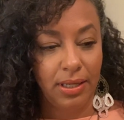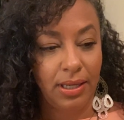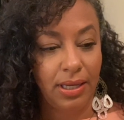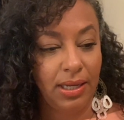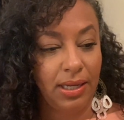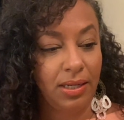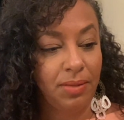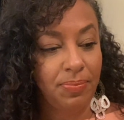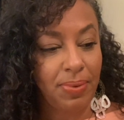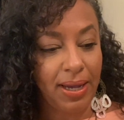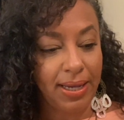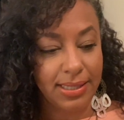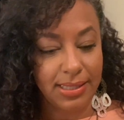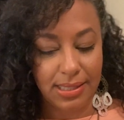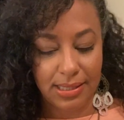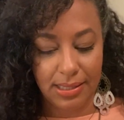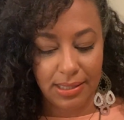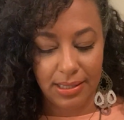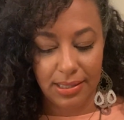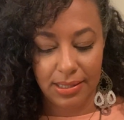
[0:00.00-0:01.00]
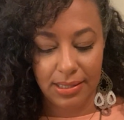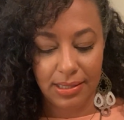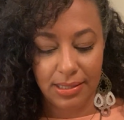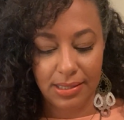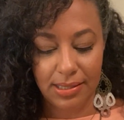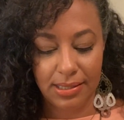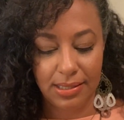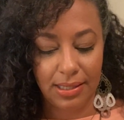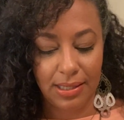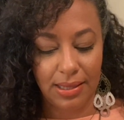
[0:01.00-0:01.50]
in
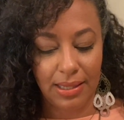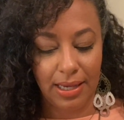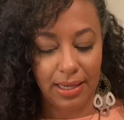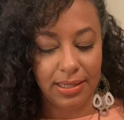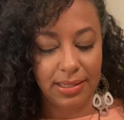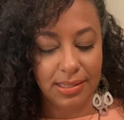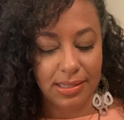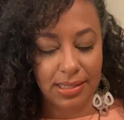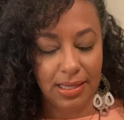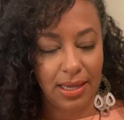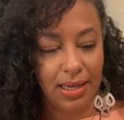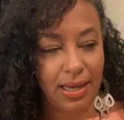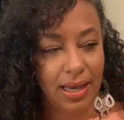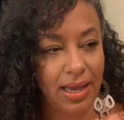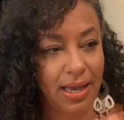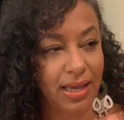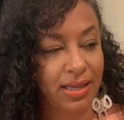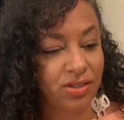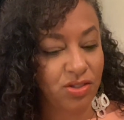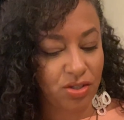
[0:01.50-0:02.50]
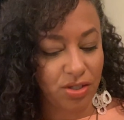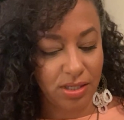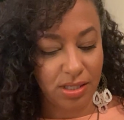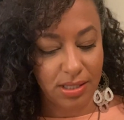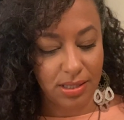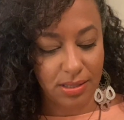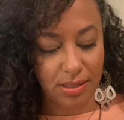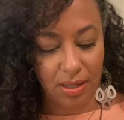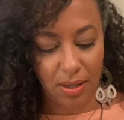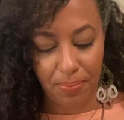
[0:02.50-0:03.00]
Pisces that is
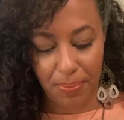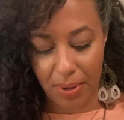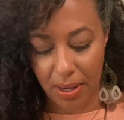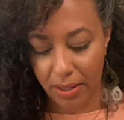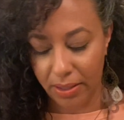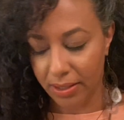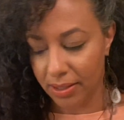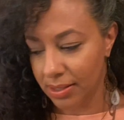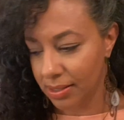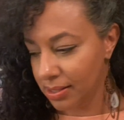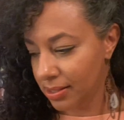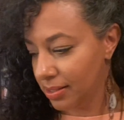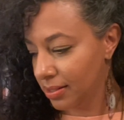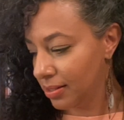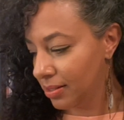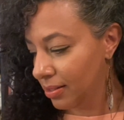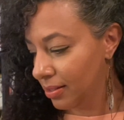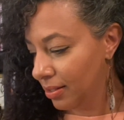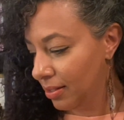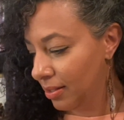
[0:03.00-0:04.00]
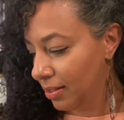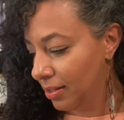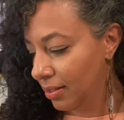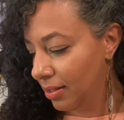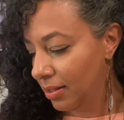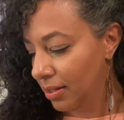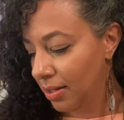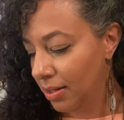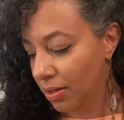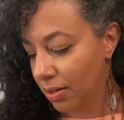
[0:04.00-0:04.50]
just upon us.
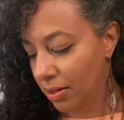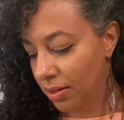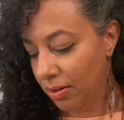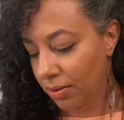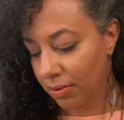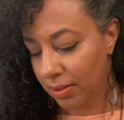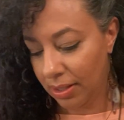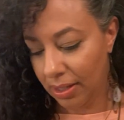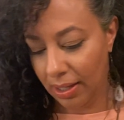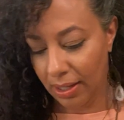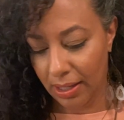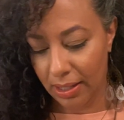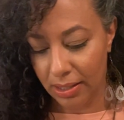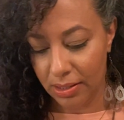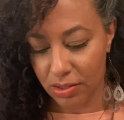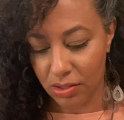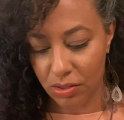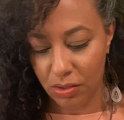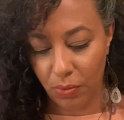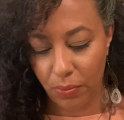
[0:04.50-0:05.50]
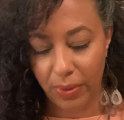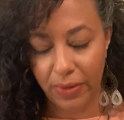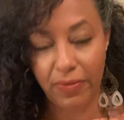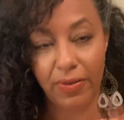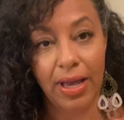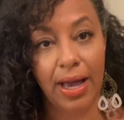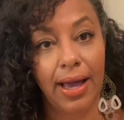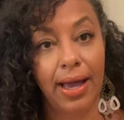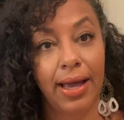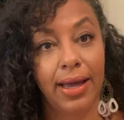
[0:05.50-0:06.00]
Okay, so we've
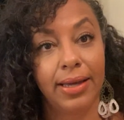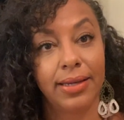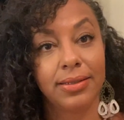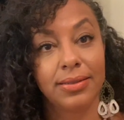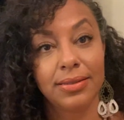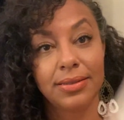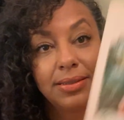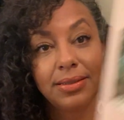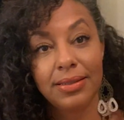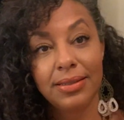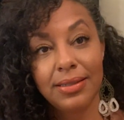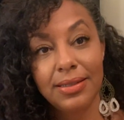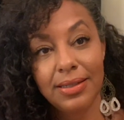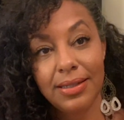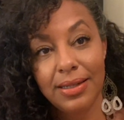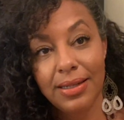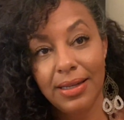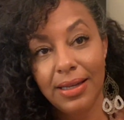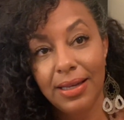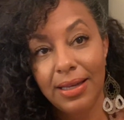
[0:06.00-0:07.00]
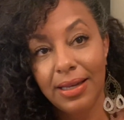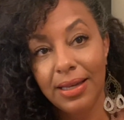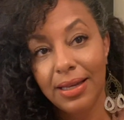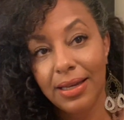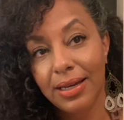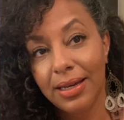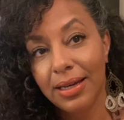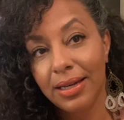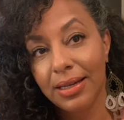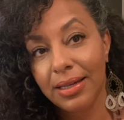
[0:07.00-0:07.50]
got
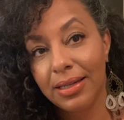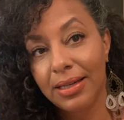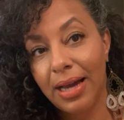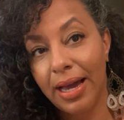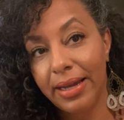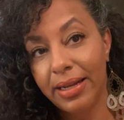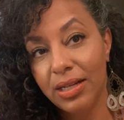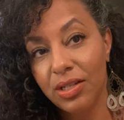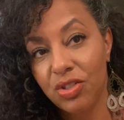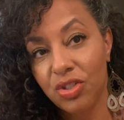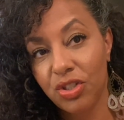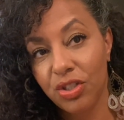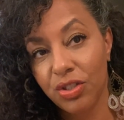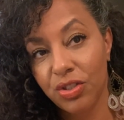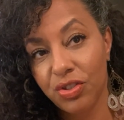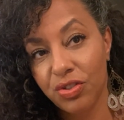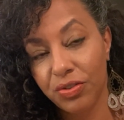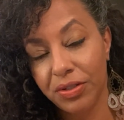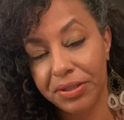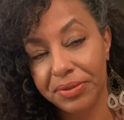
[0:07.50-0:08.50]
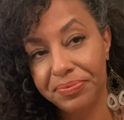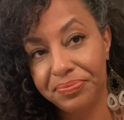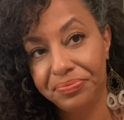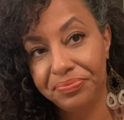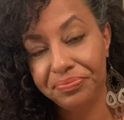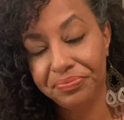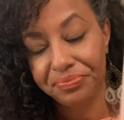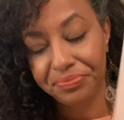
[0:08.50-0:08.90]
guiding children.